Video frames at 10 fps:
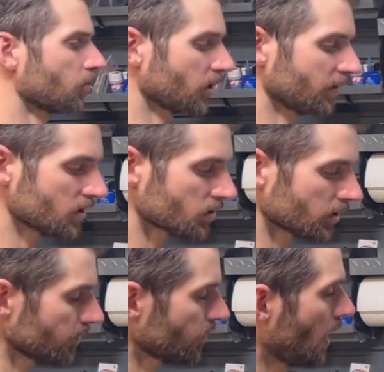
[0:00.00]

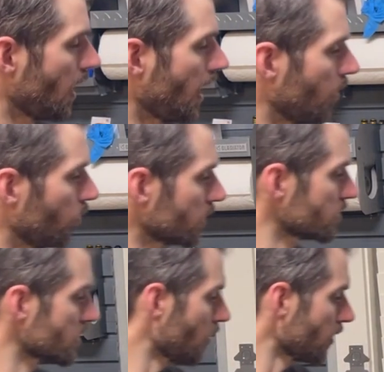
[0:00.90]
previously, and when
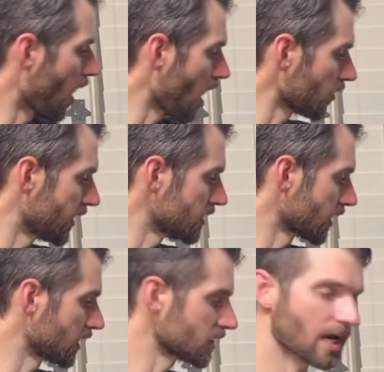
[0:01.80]
installing the hot
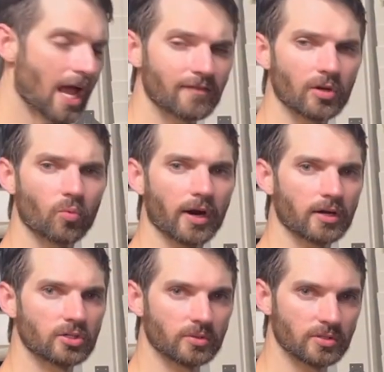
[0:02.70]
racing, it doesn't have
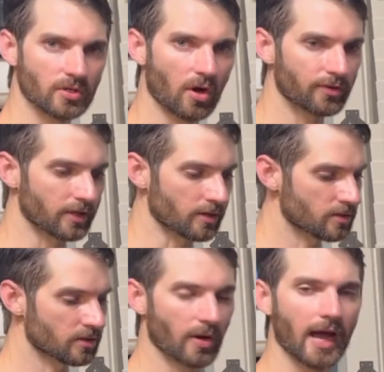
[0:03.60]
anywhere to install these,
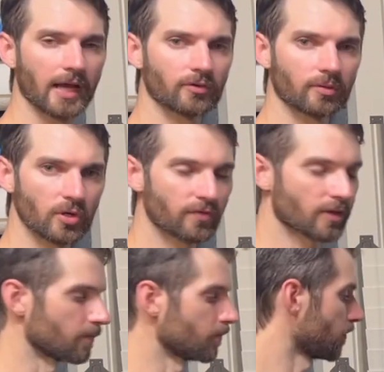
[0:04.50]
so I had to remove them.